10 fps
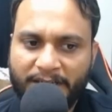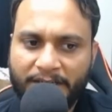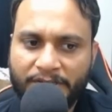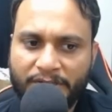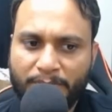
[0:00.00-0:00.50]

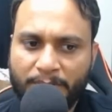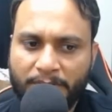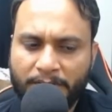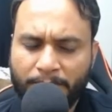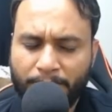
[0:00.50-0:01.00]
condition may
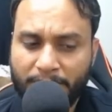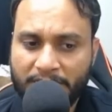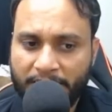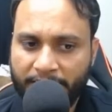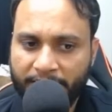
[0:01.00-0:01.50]
be
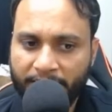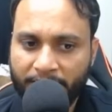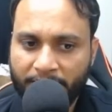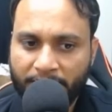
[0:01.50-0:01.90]
misleading.